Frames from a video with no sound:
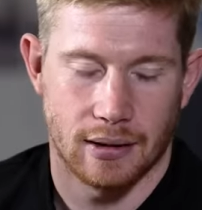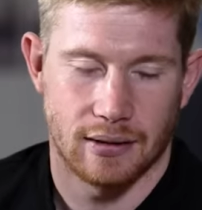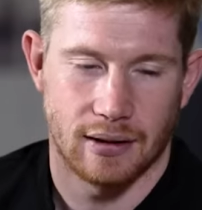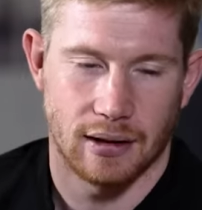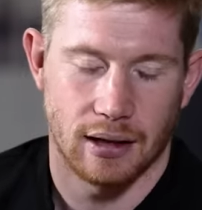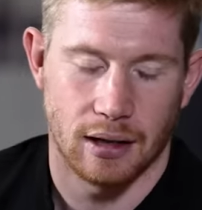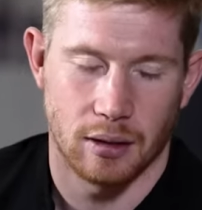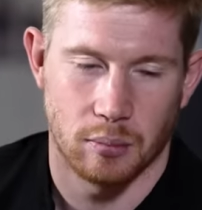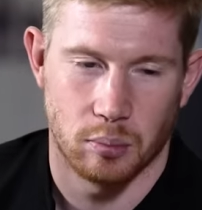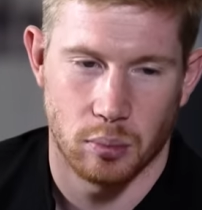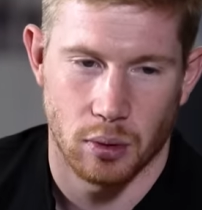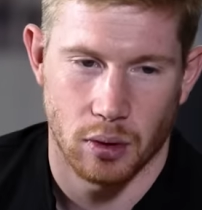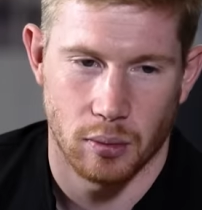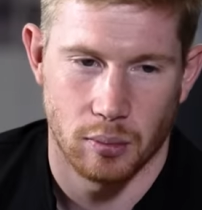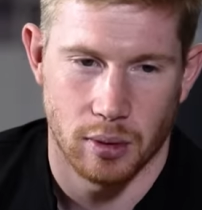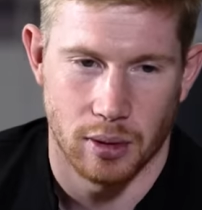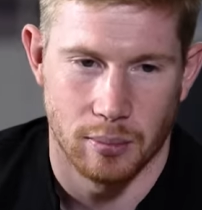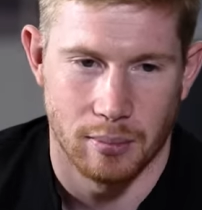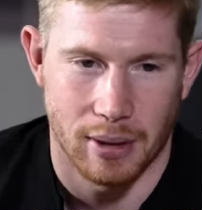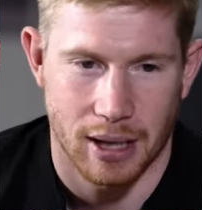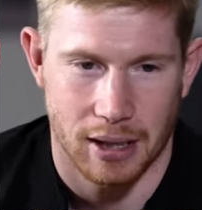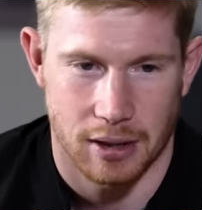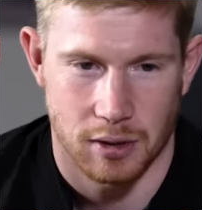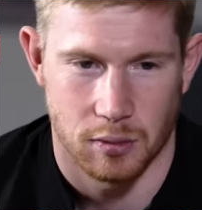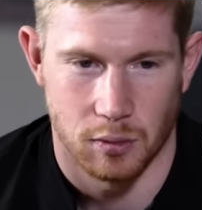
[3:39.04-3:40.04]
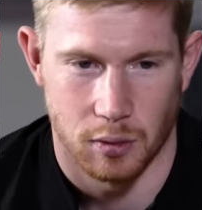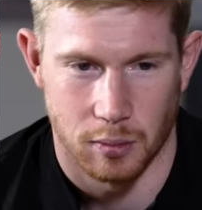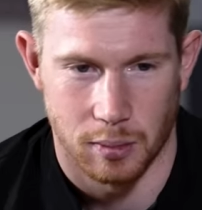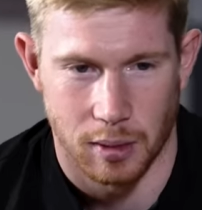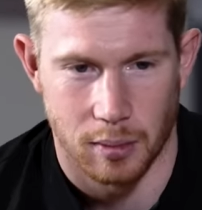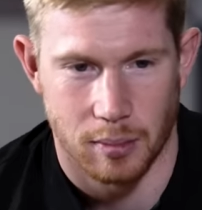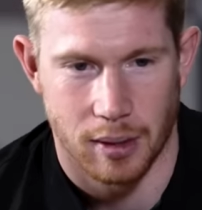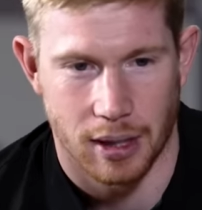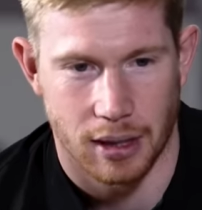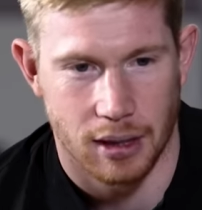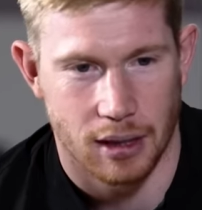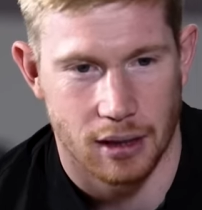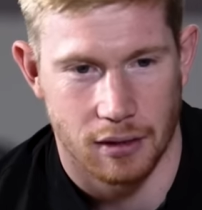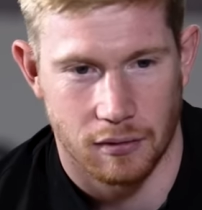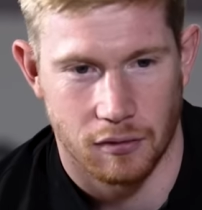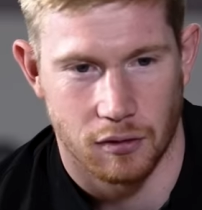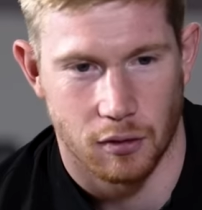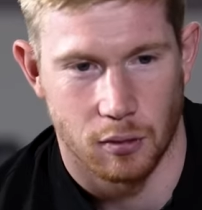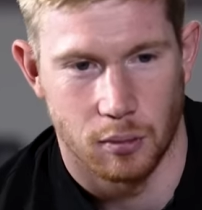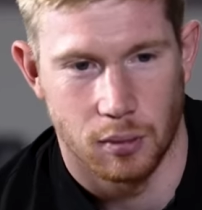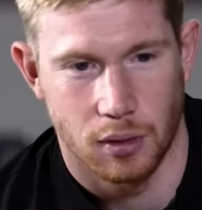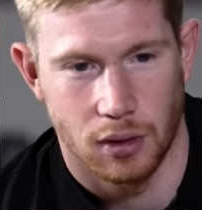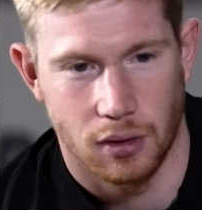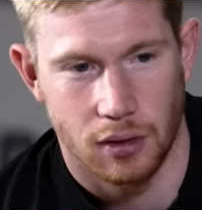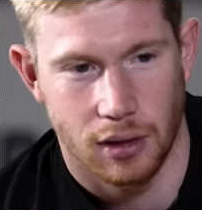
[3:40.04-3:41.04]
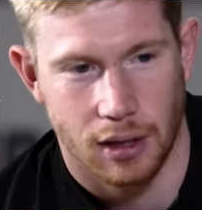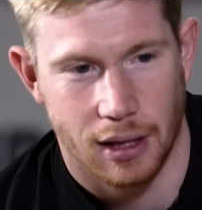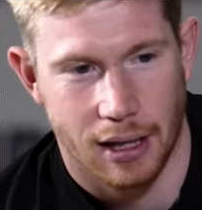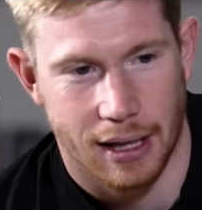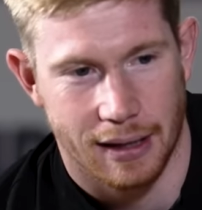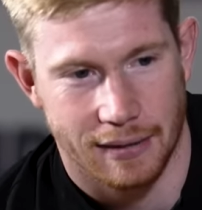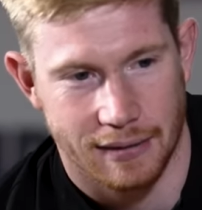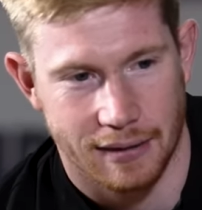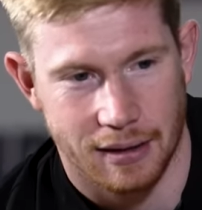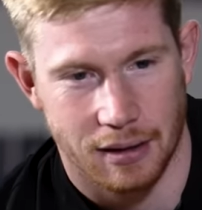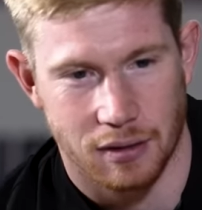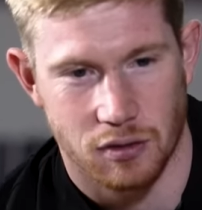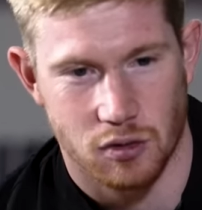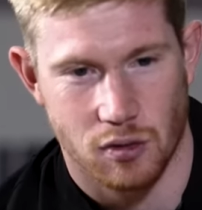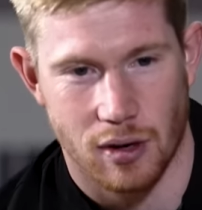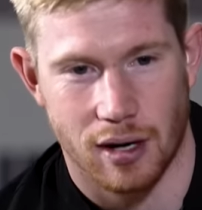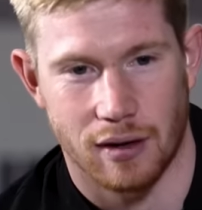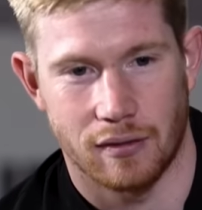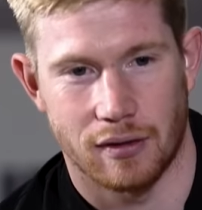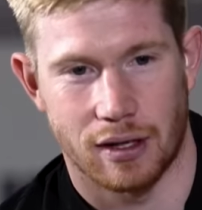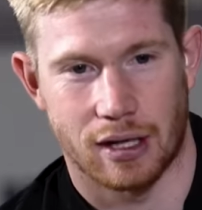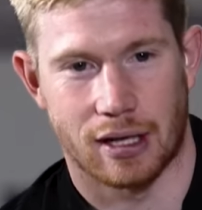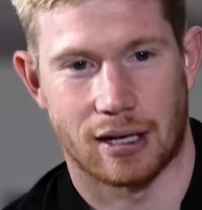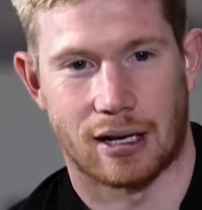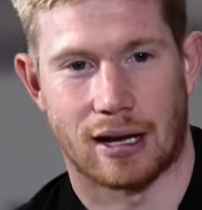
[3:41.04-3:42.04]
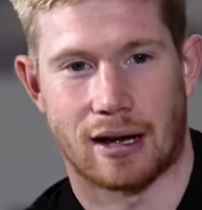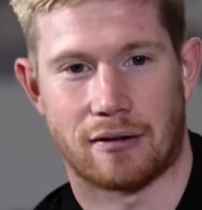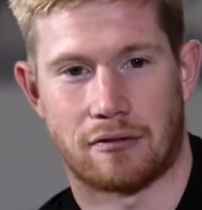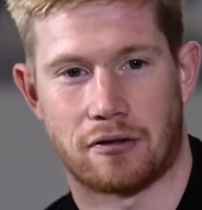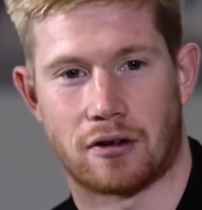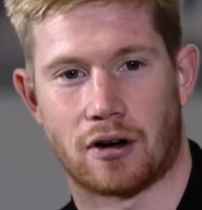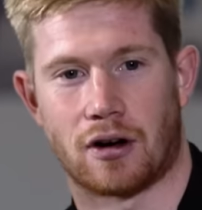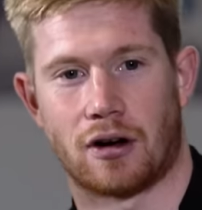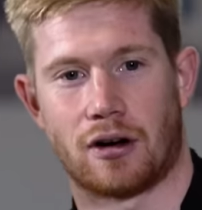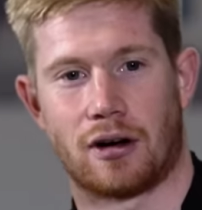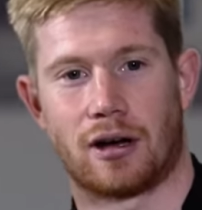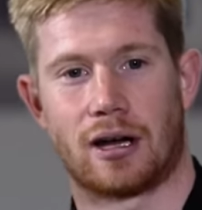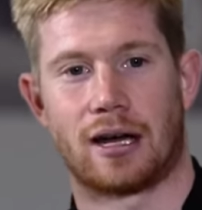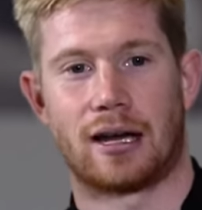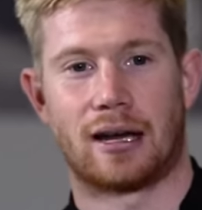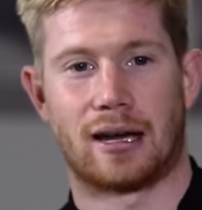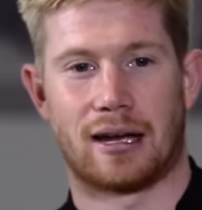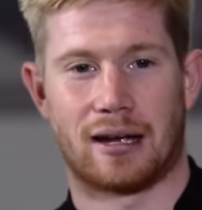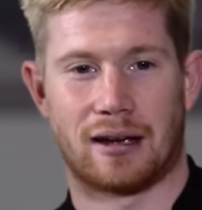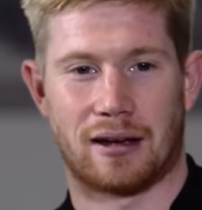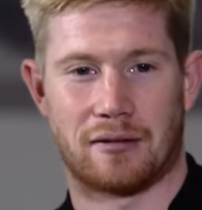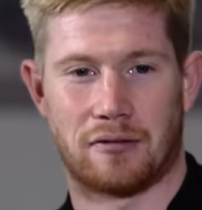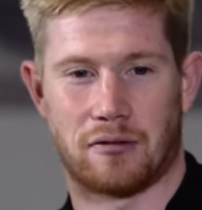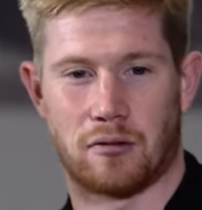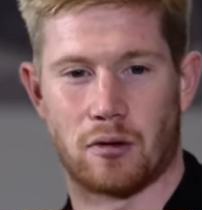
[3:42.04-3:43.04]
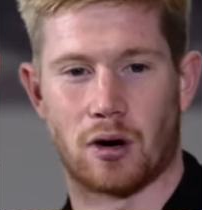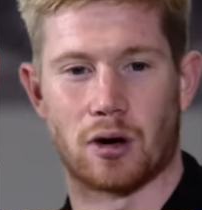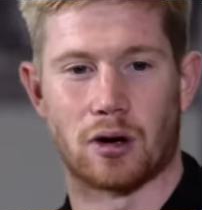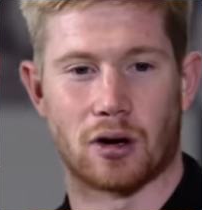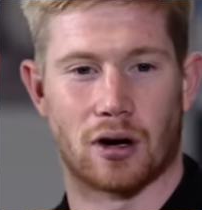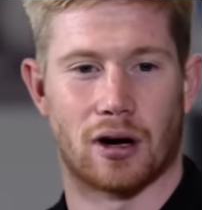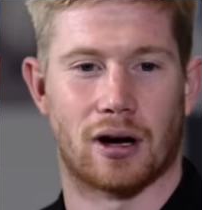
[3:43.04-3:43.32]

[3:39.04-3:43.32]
think probably Max will be better at football. I think driving an F car, uh, F1